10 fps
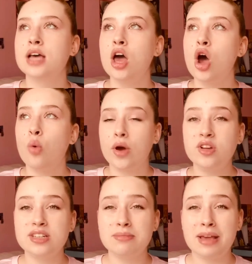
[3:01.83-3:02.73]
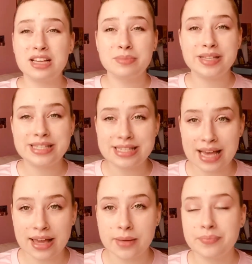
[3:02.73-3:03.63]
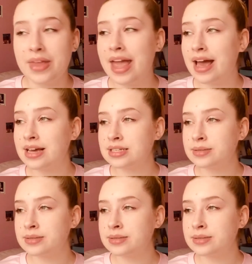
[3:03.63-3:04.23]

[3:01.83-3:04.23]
what you did makes me sick. And